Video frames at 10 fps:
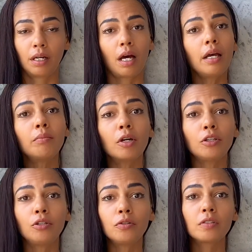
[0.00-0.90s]
I am
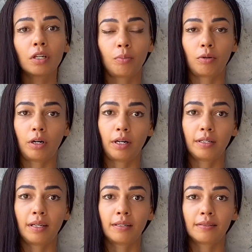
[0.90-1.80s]
not using a product
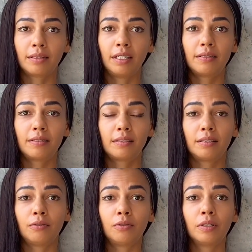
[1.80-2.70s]
that is linked
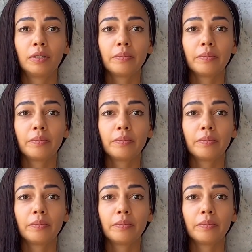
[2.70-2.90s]
to